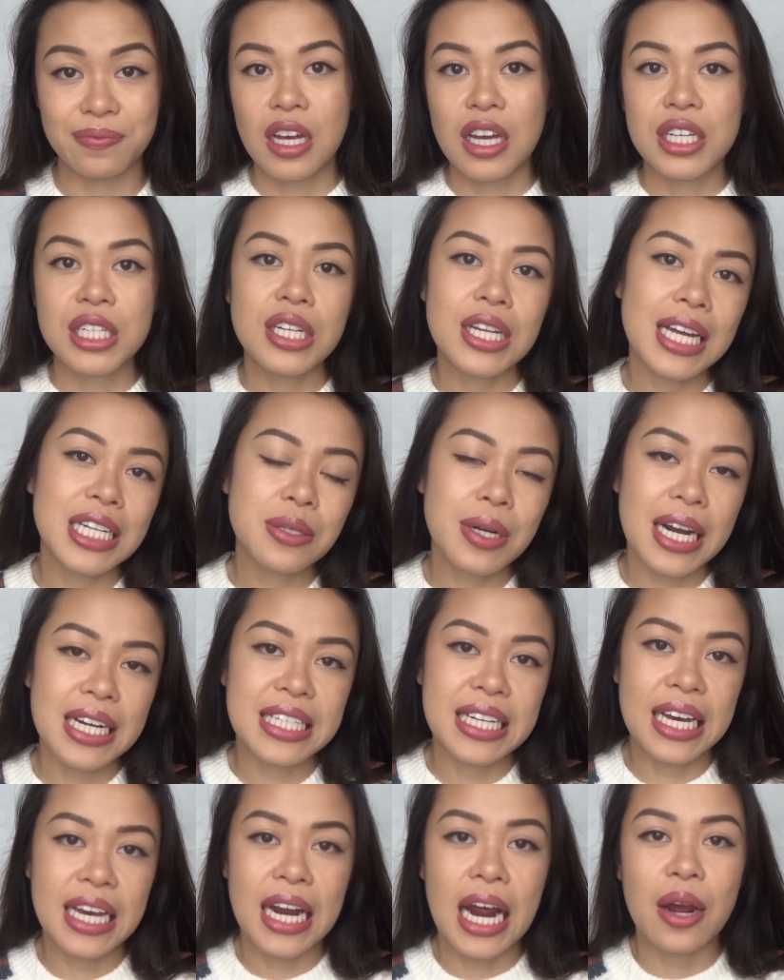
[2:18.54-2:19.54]
So that's what I
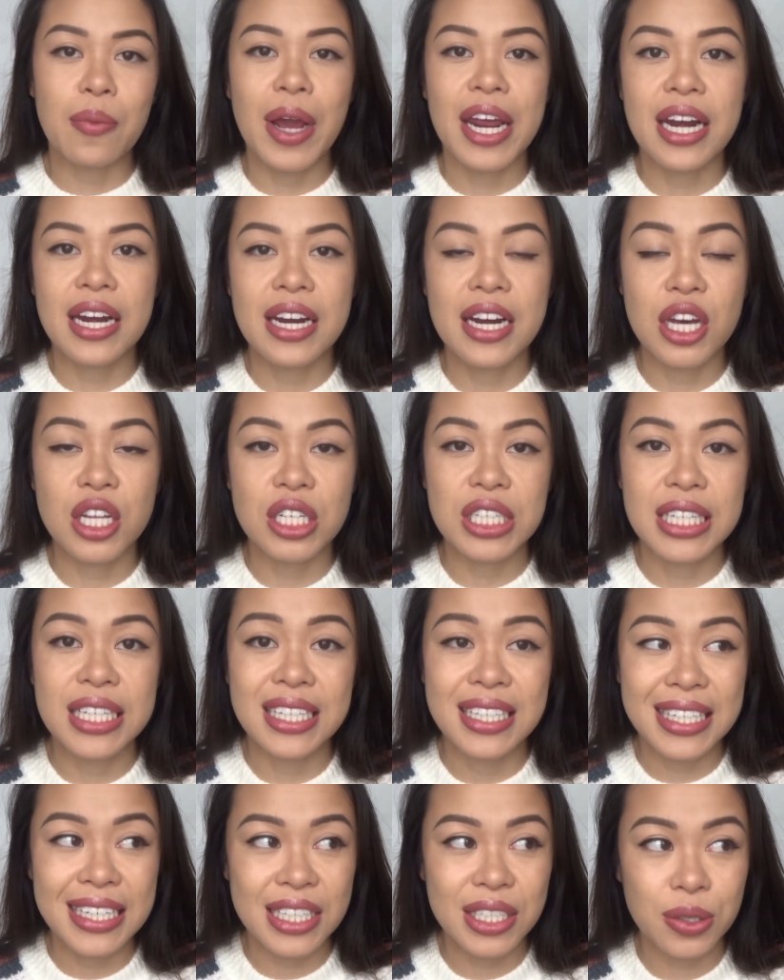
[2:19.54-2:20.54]
did. I waited another
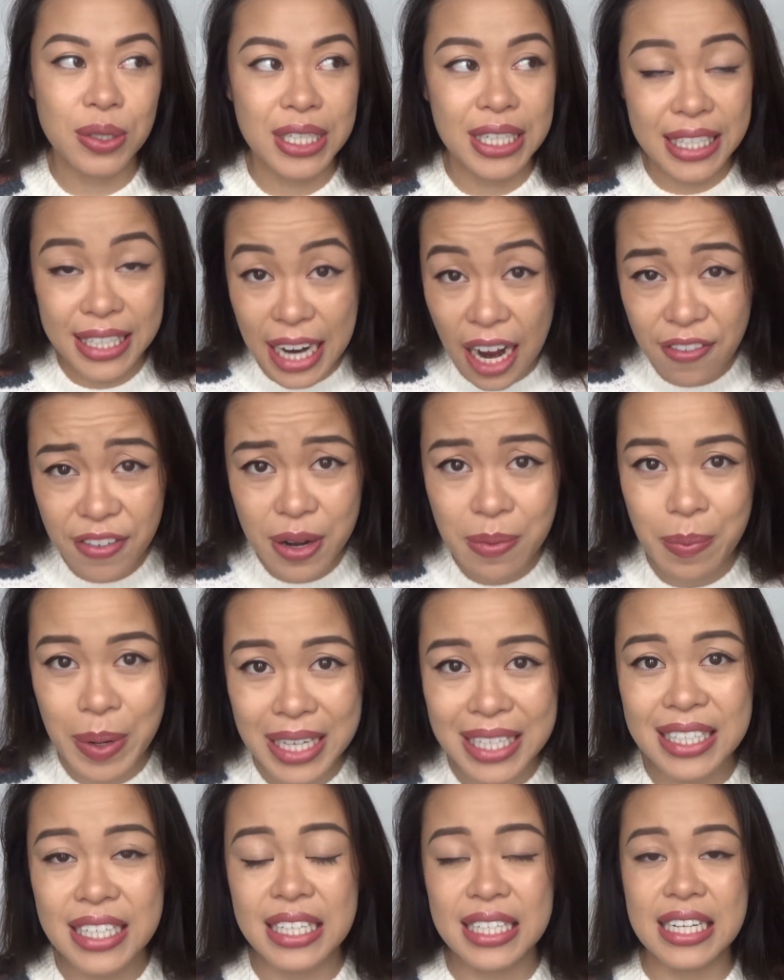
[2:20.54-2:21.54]
6 or 7
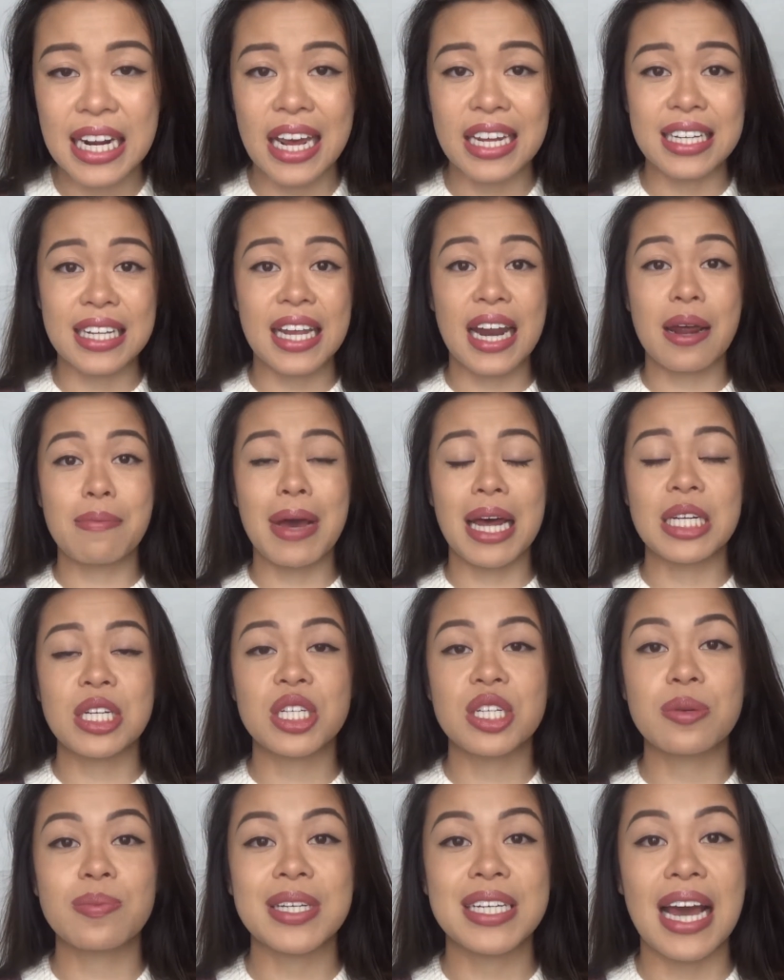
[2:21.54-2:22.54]
business days, and then I
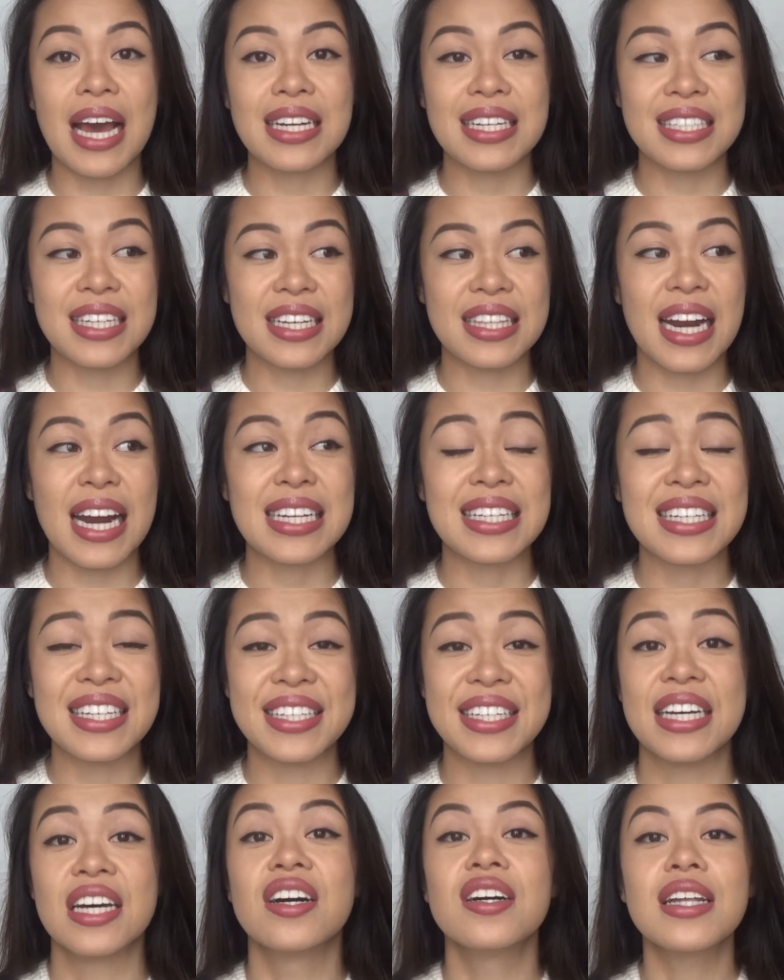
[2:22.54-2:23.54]
messaged them again saying that I
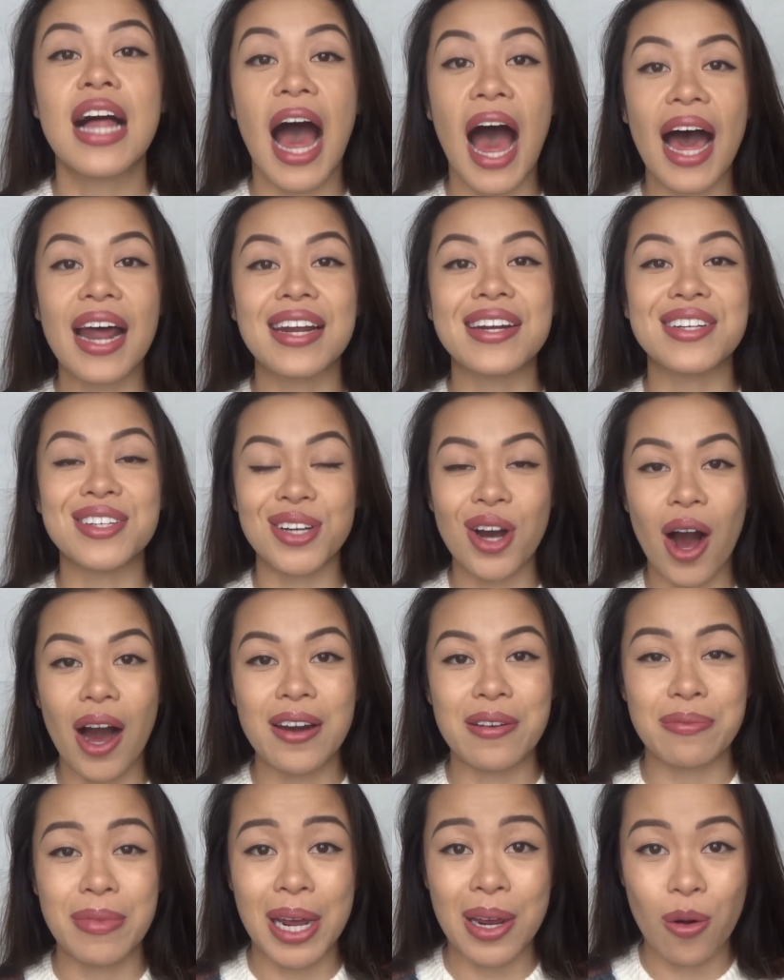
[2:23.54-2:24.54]
still hadn't
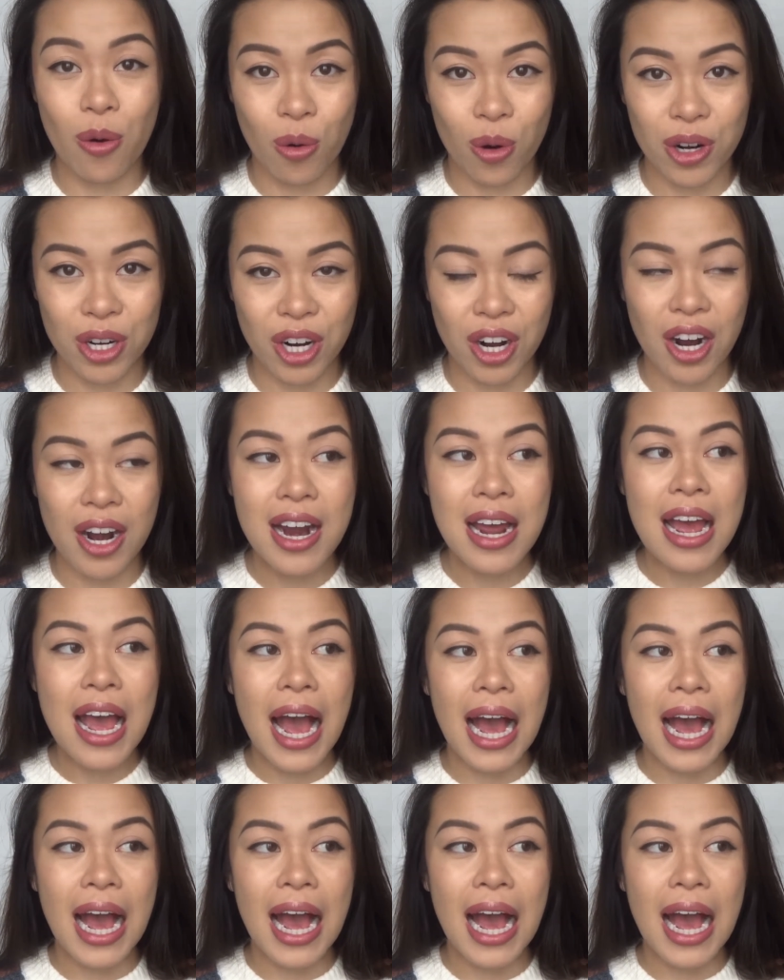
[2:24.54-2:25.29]
gotten my order.